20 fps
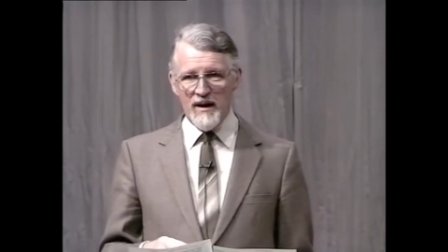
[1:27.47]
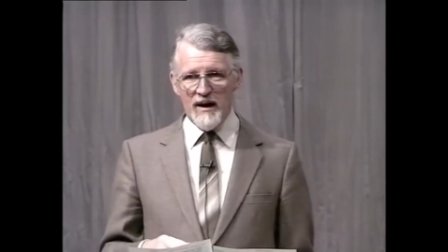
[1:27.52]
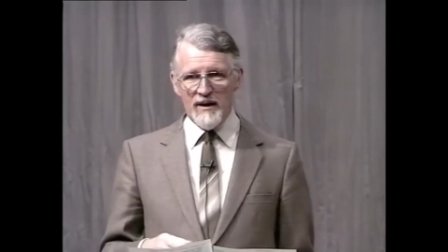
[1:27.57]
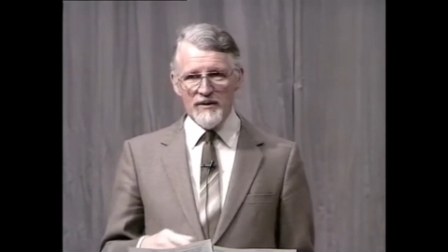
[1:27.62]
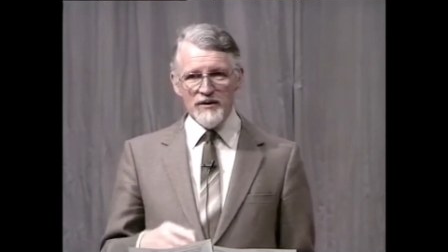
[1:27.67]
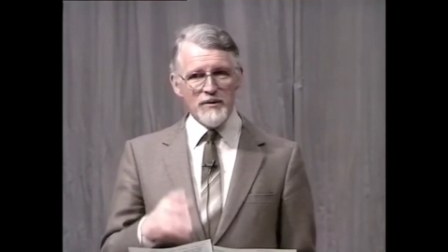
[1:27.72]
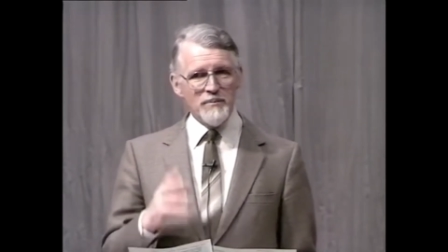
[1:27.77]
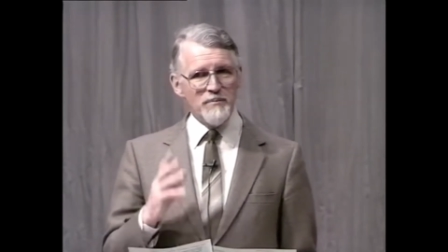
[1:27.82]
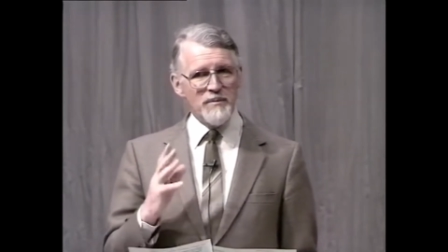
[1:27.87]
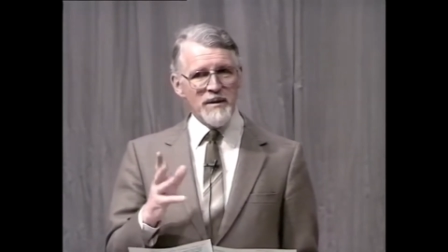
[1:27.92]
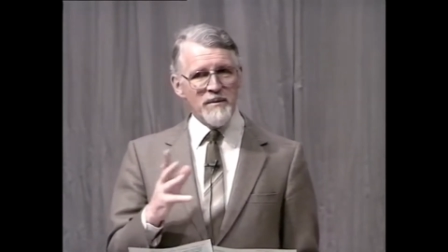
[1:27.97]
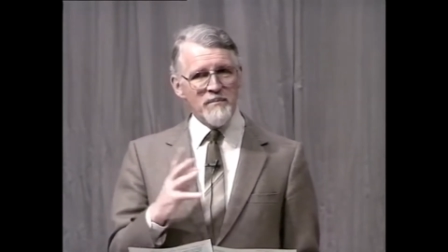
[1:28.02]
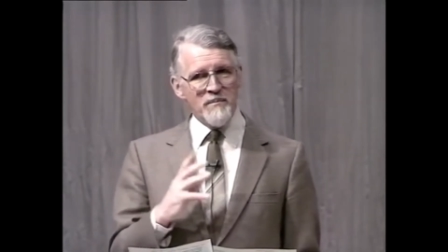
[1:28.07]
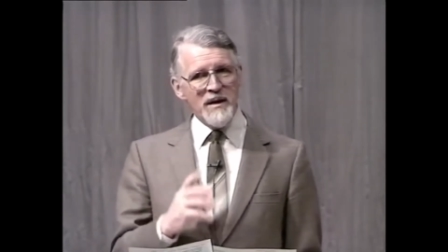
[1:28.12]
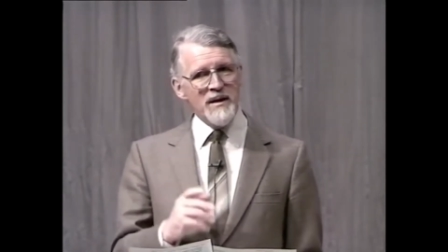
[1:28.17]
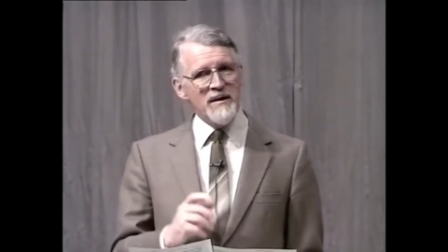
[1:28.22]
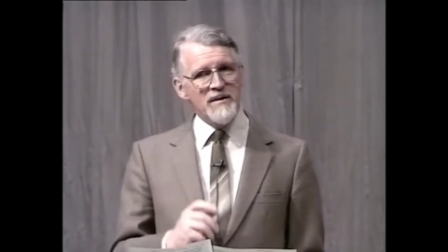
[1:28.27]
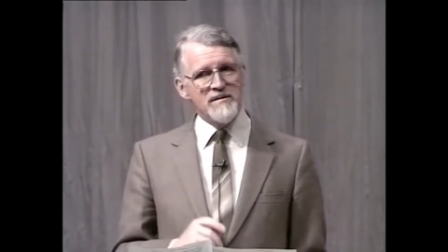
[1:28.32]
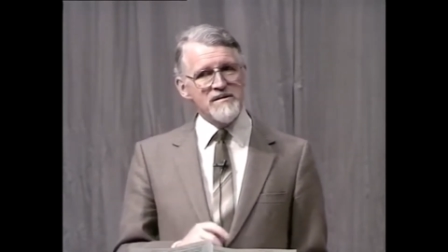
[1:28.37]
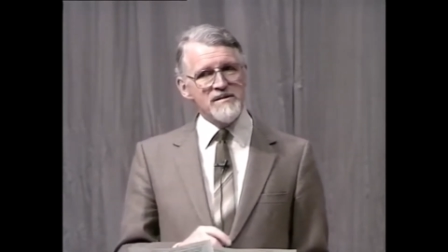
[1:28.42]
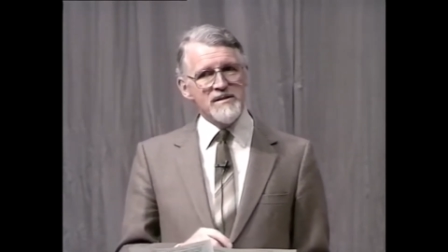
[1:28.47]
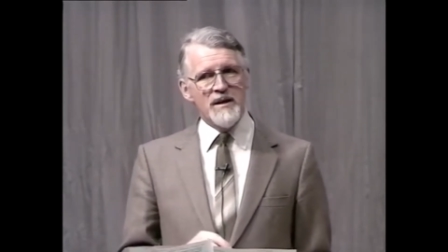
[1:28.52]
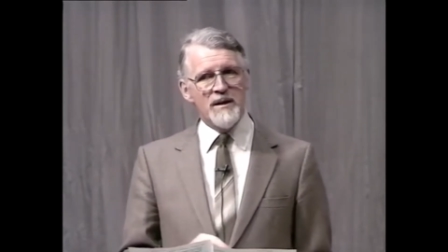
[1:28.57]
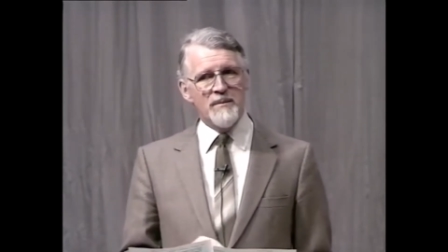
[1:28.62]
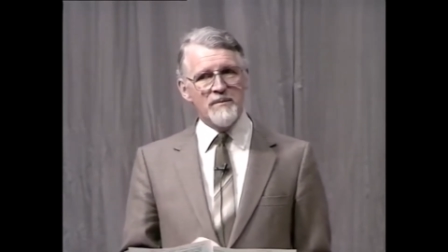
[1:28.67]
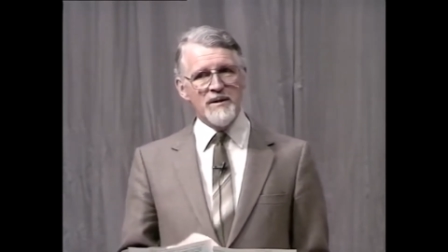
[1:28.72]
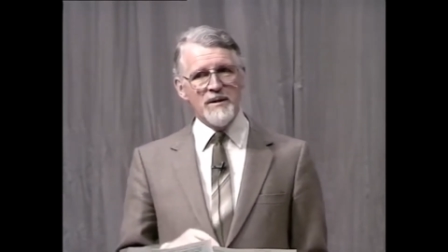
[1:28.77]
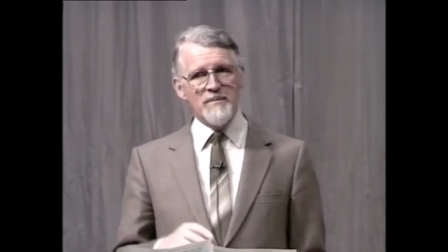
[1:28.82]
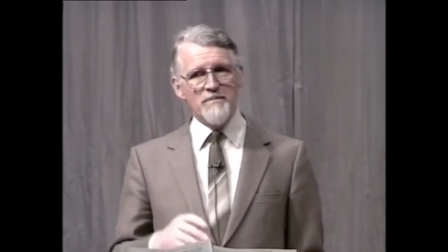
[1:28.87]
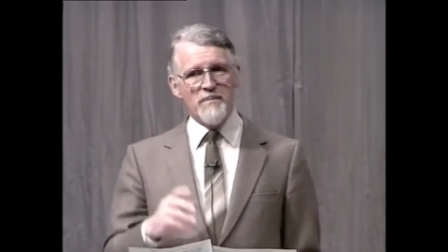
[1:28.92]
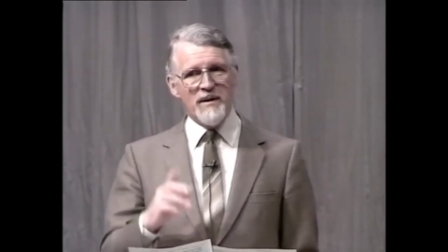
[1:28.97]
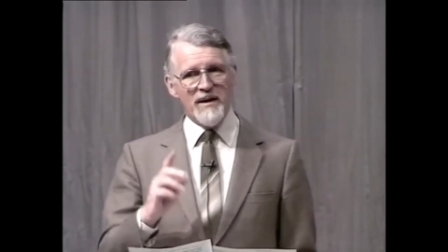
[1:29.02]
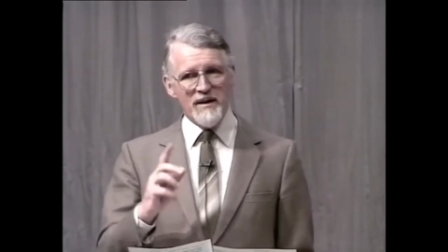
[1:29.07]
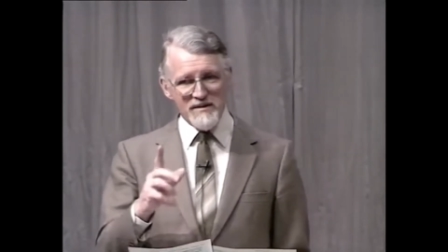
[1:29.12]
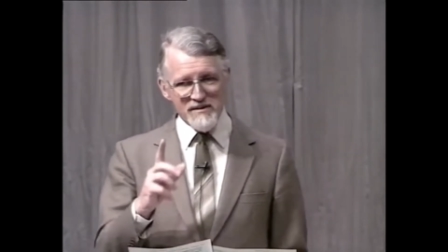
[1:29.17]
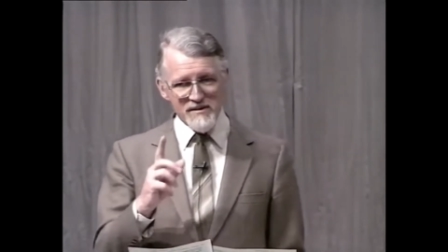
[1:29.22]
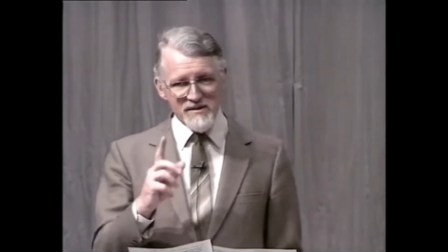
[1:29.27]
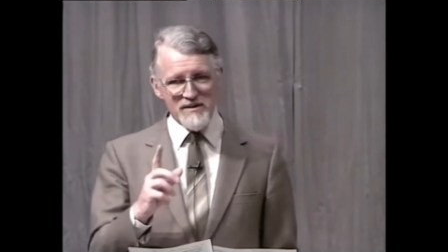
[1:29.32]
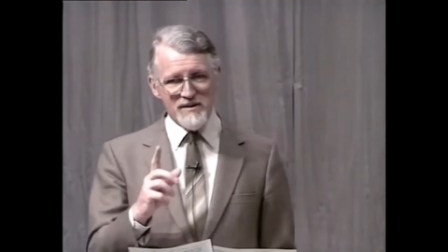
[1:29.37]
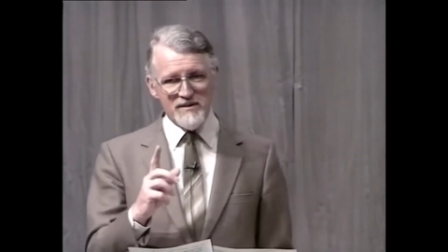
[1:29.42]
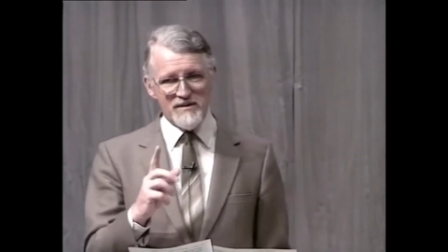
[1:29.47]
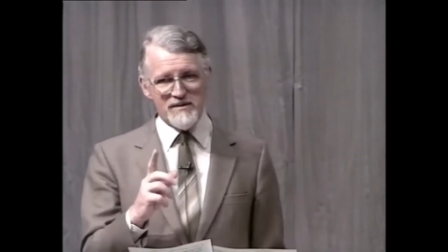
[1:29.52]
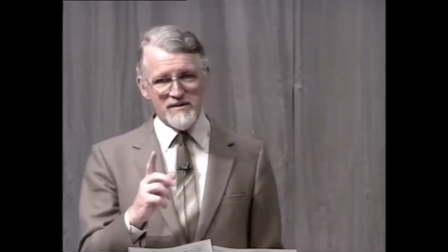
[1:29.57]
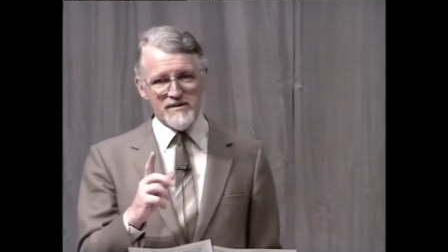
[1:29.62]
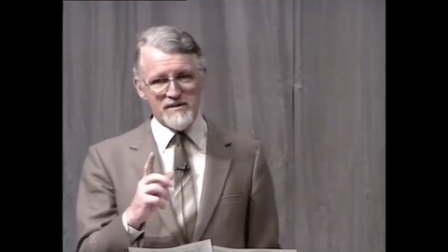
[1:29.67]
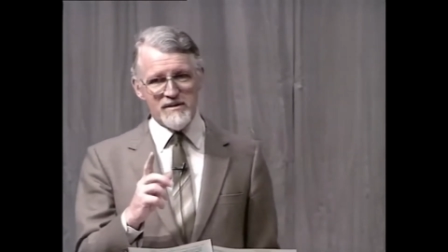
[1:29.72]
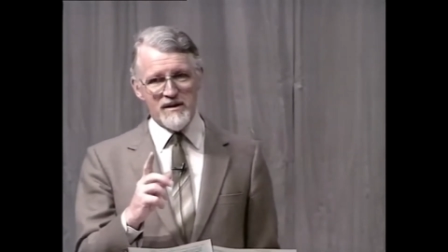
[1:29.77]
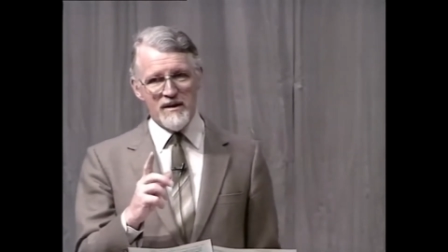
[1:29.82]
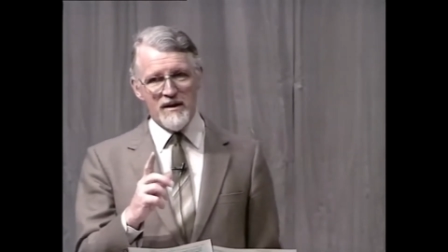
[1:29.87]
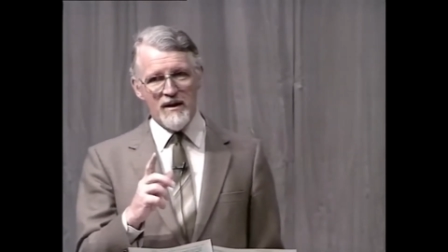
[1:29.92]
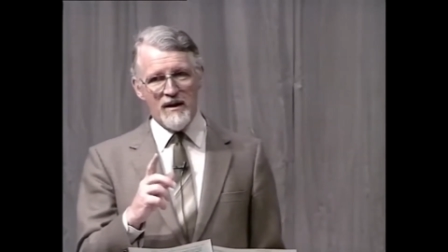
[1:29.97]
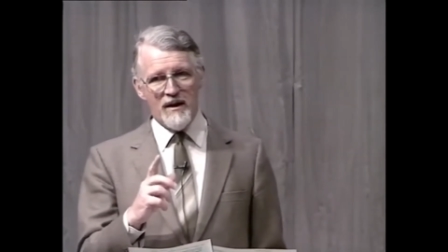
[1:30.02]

And you'd be amazed how many pastors